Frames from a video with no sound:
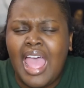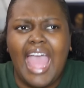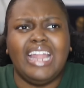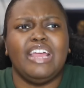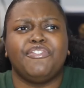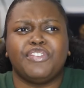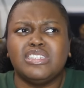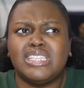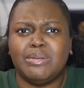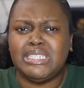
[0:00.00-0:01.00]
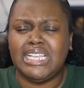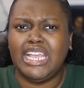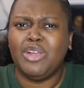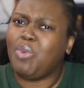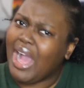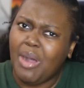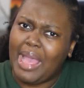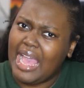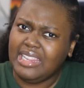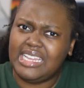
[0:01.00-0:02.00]
And at first I was thinking, wow,
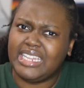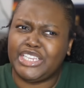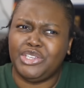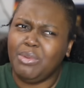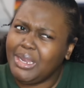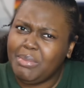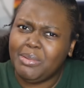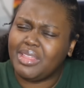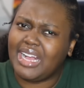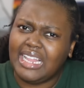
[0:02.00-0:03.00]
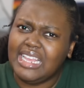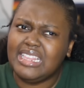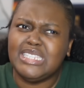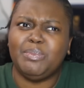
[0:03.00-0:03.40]
Ellie, like, you want to be with a guy like this?